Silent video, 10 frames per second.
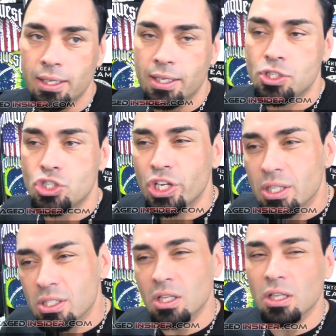His
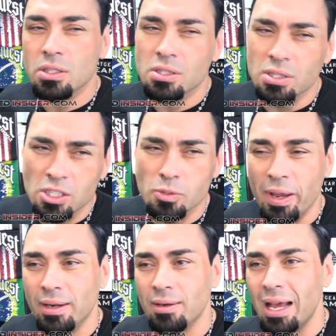chin's a little
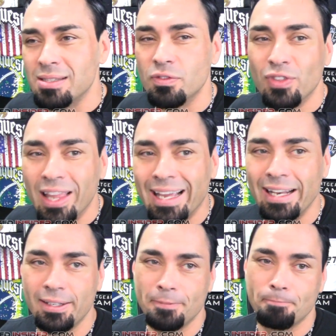suspect as of late.
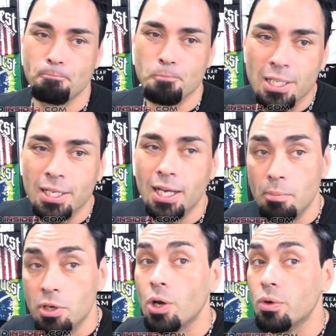I'm
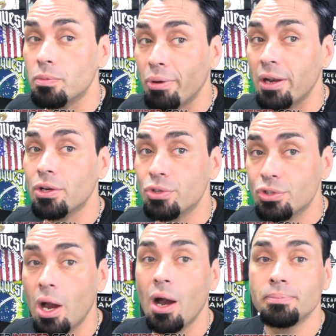going to go with Brendan
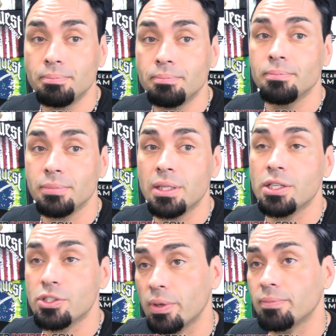Schaub in
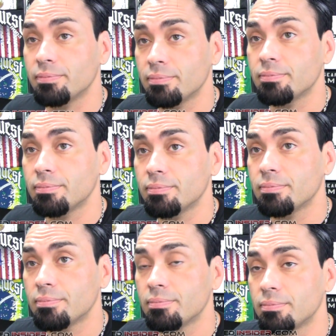this
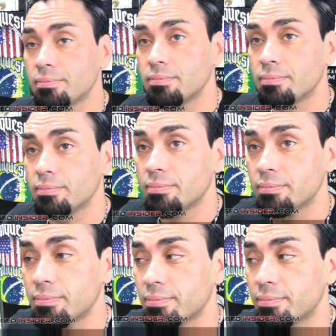one.